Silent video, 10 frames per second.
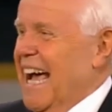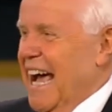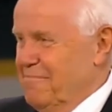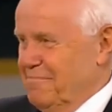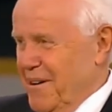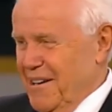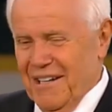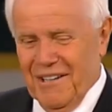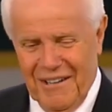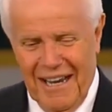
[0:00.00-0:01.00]
I
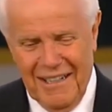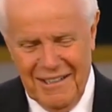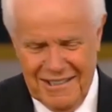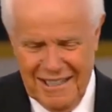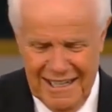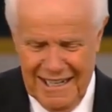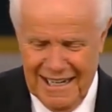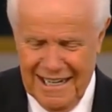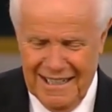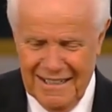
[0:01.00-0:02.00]
pardon you. I understand. I
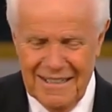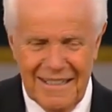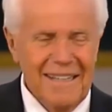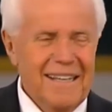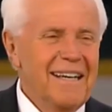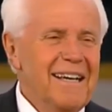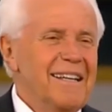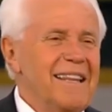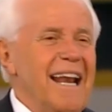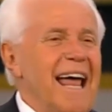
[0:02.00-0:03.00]
got it.
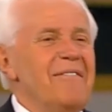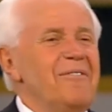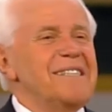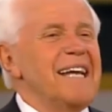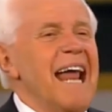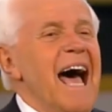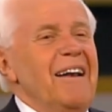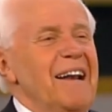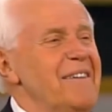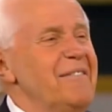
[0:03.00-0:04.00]
The life which I now
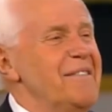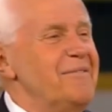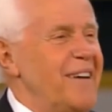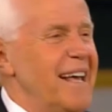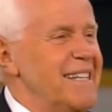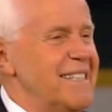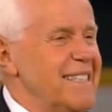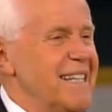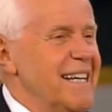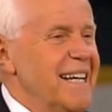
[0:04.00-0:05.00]
live in the
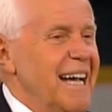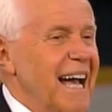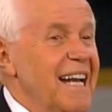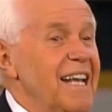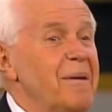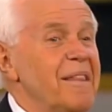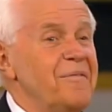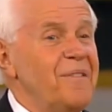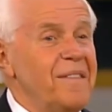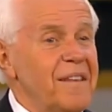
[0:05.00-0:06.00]
flesh, I live by the
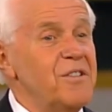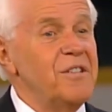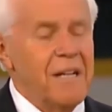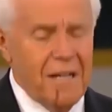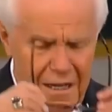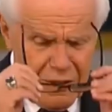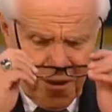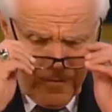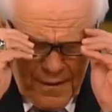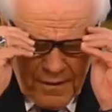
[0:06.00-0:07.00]
faith of the Son of God. So
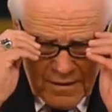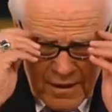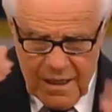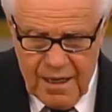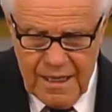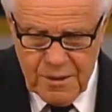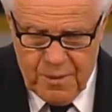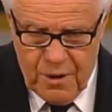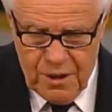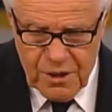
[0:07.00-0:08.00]
the faith of the Son of God has
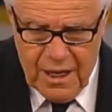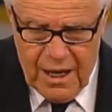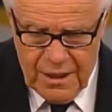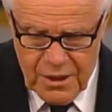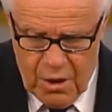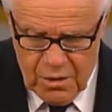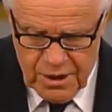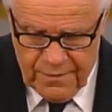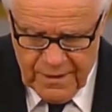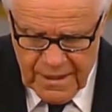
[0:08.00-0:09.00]
pureness, knowledge,
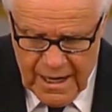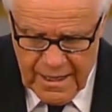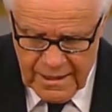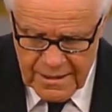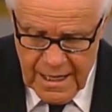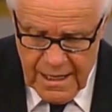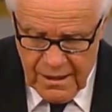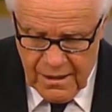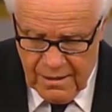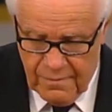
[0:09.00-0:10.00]
long-suffering, kindness,
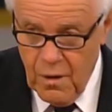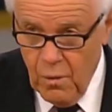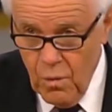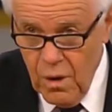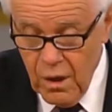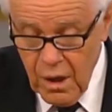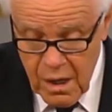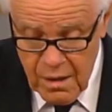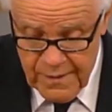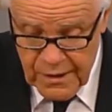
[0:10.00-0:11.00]
love.
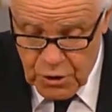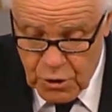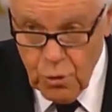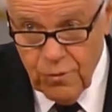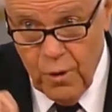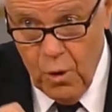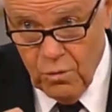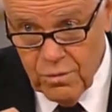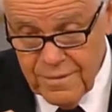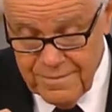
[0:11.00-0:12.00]
Love is twofold.